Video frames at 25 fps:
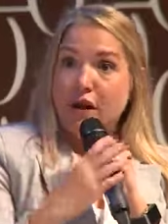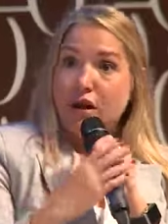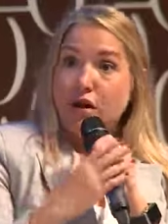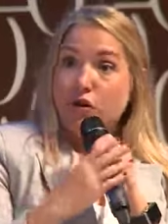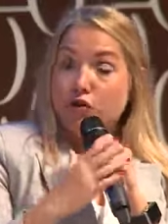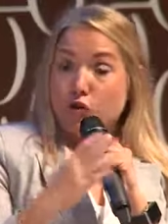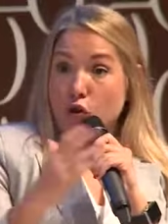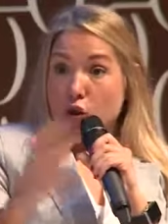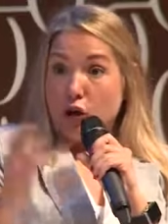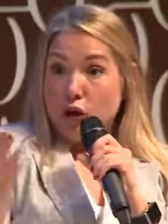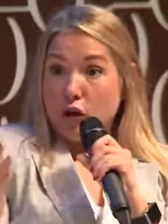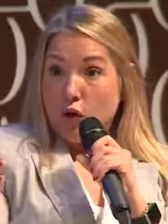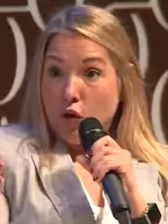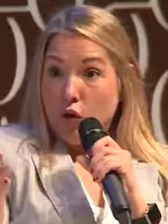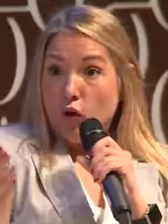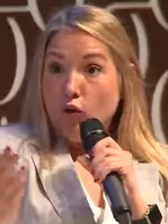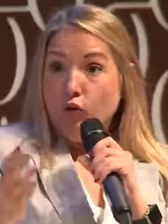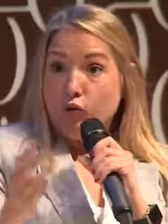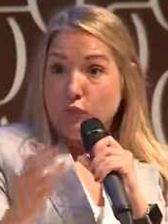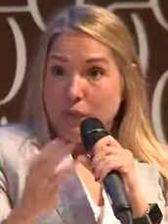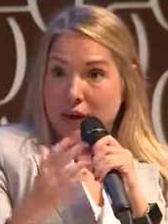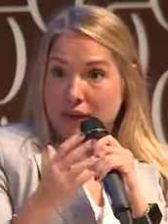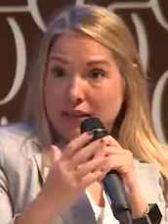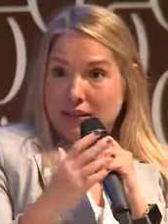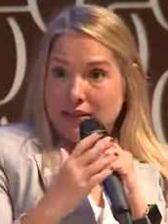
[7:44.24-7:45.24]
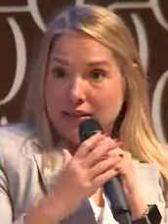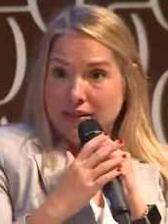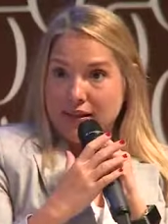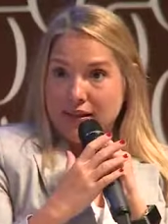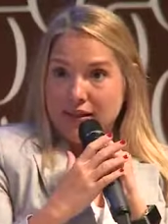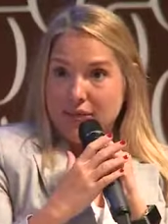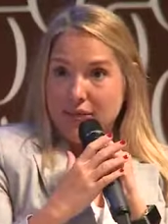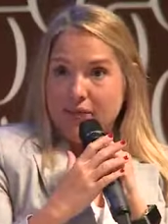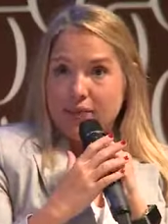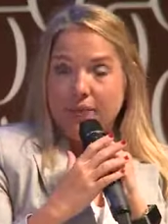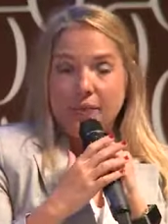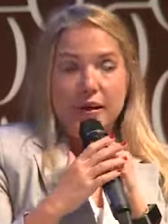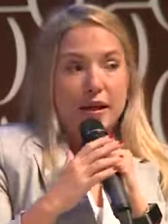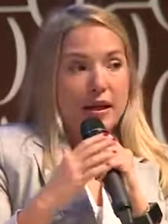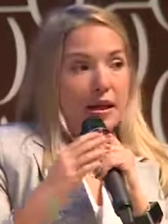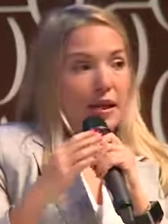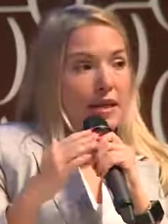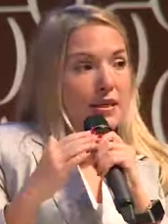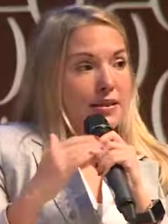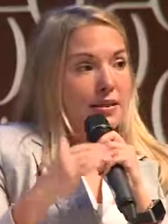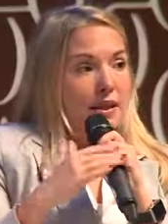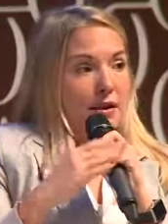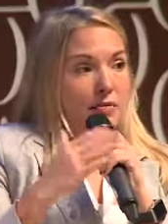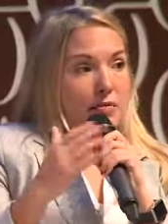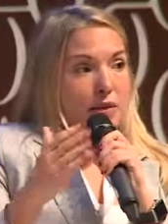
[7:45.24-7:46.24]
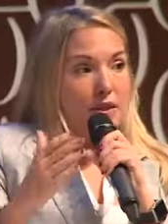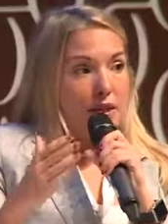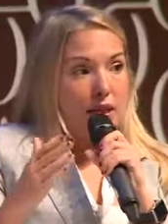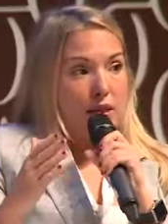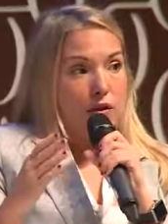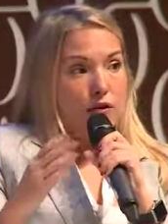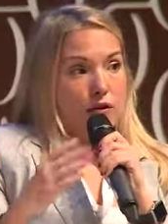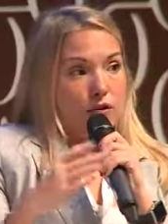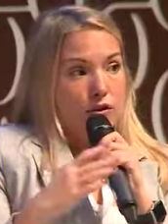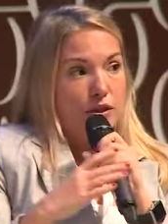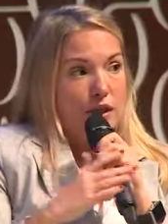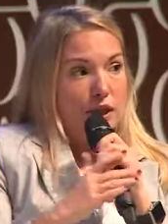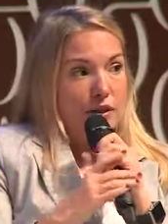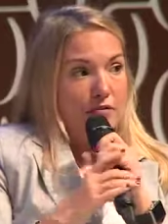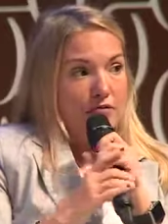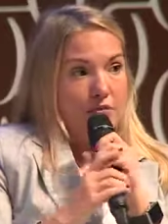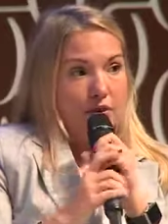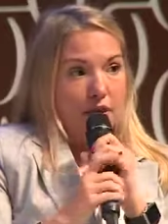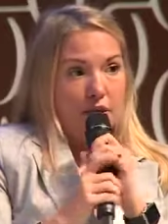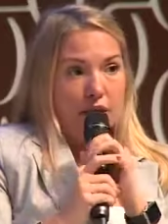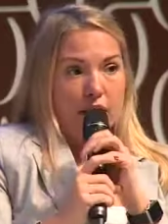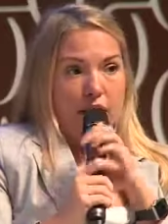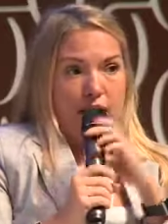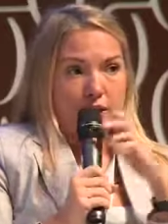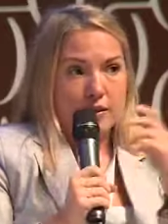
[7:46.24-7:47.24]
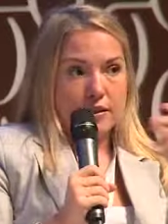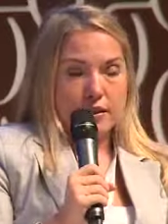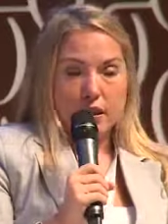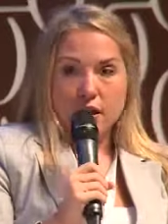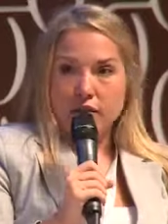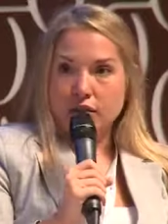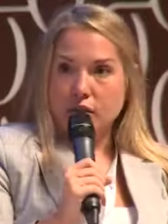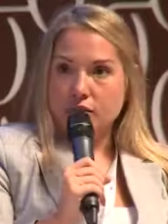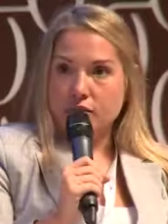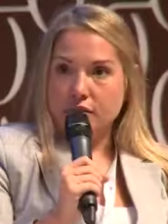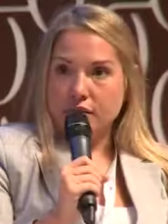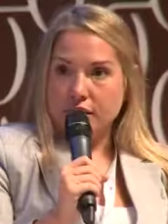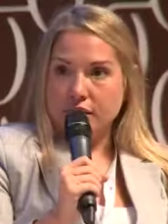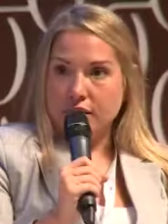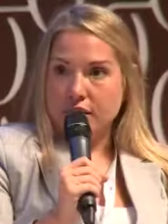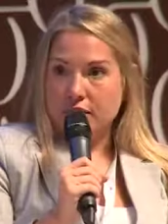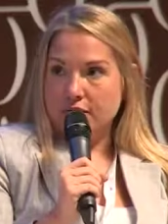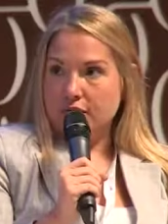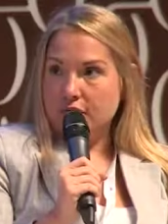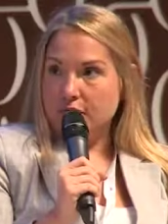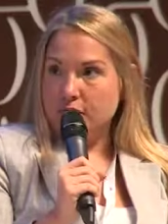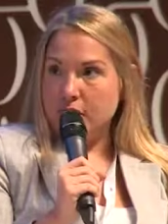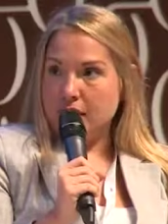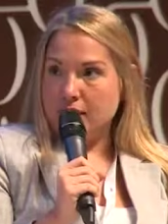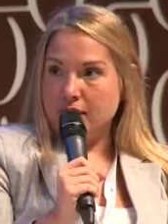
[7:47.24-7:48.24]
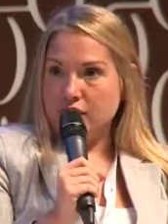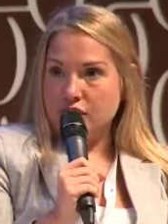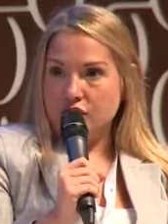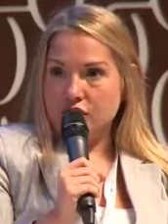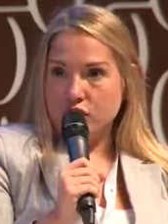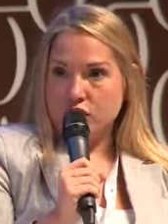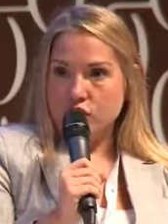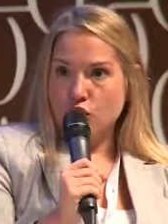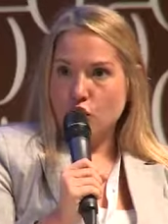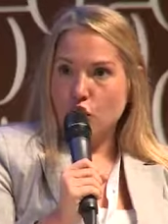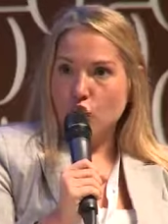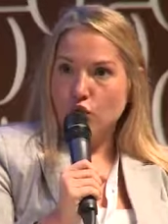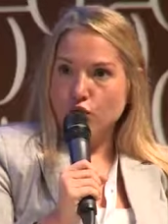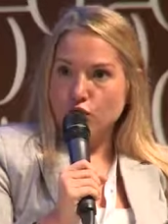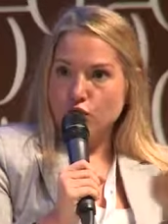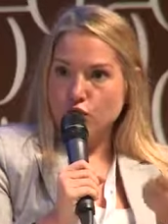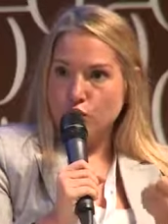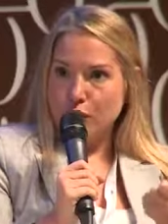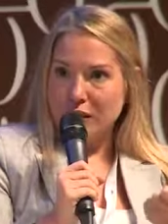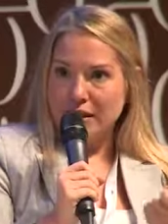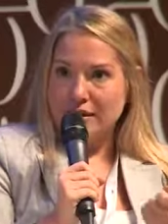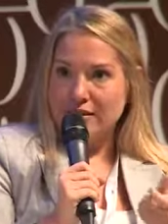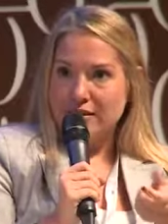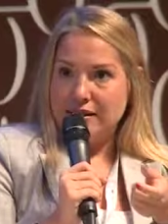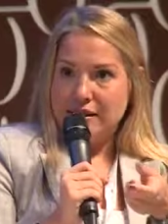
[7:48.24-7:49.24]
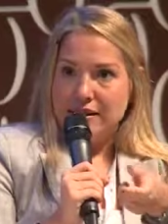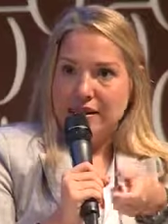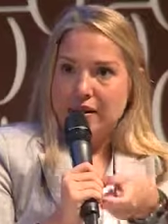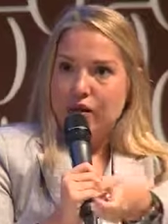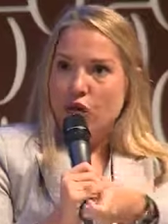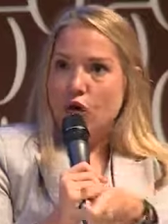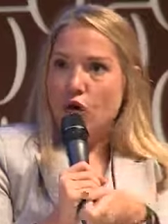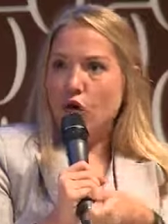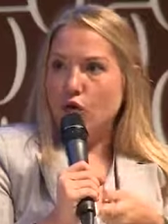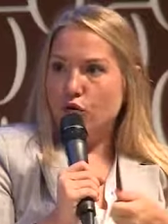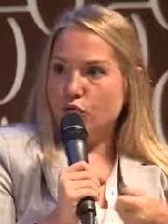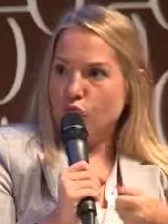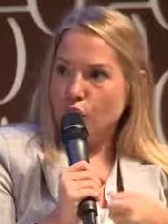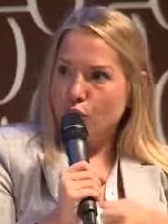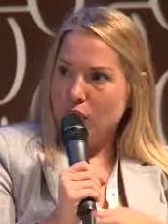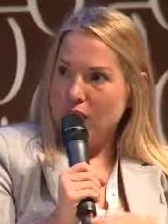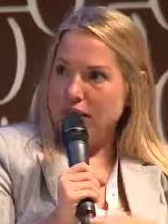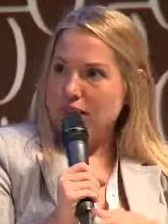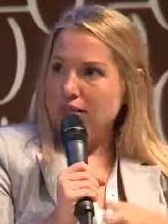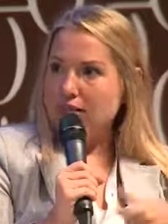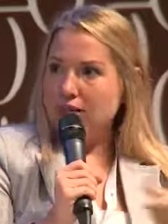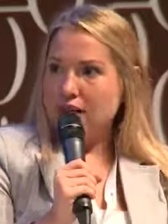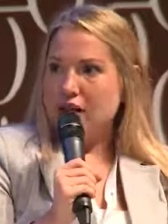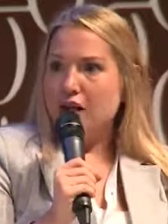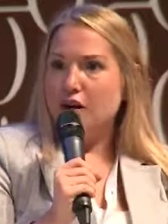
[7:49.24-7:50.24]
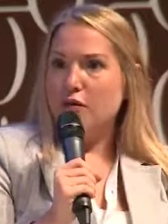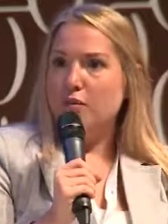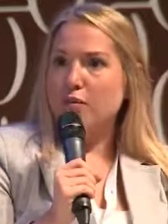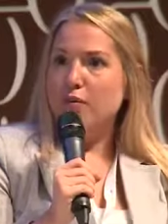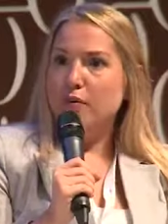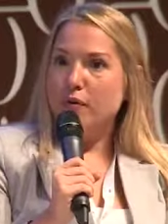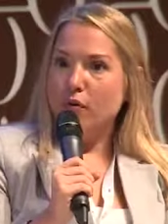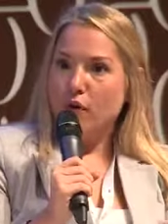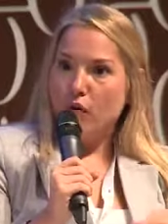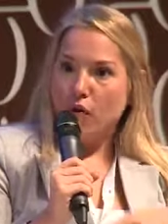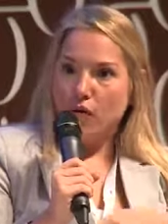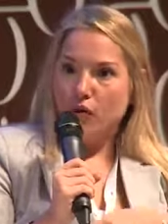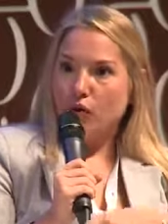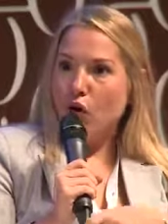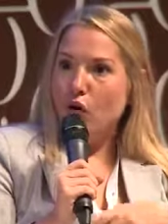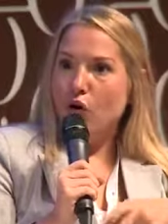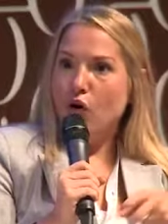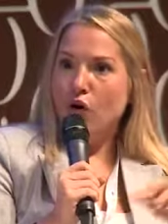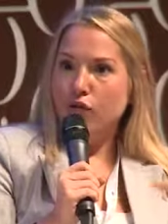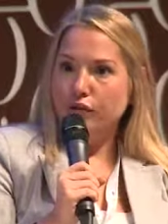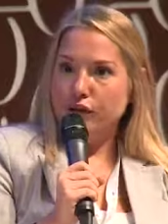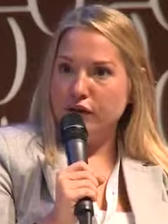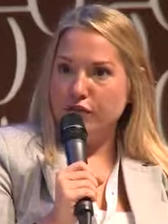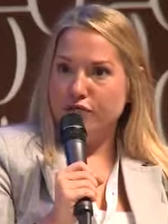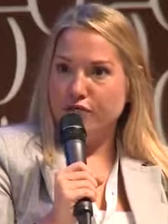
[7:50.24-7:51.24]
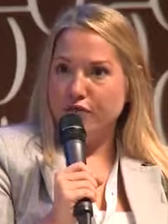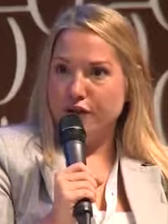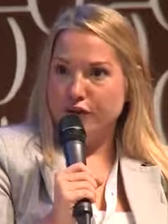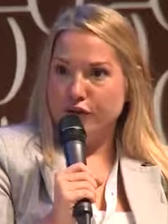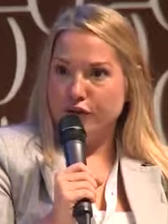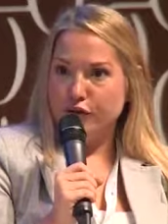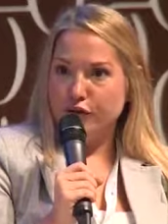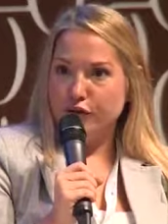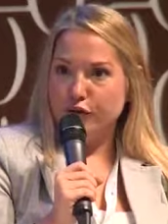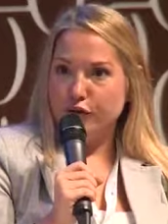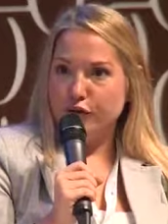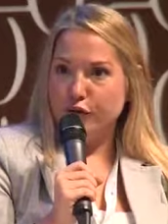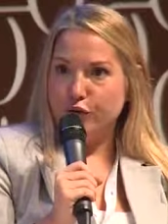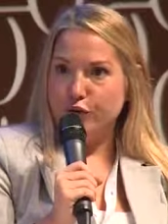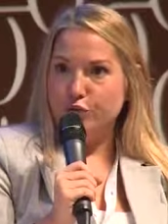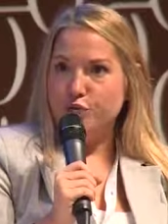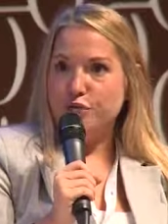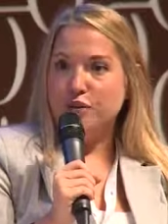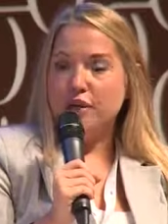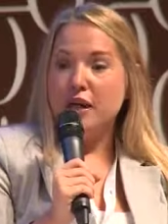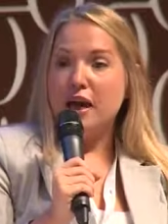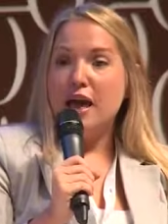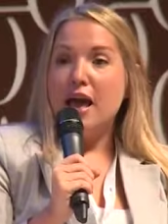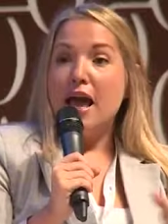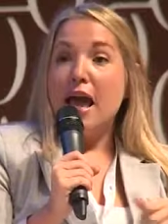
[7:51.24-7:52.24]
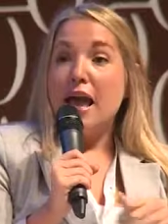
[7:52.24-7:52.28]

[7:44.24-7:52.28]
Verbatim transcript: So I called my team. Some seconds after, I started receiving messages on Twitter, on WhatsApp, on all different groups.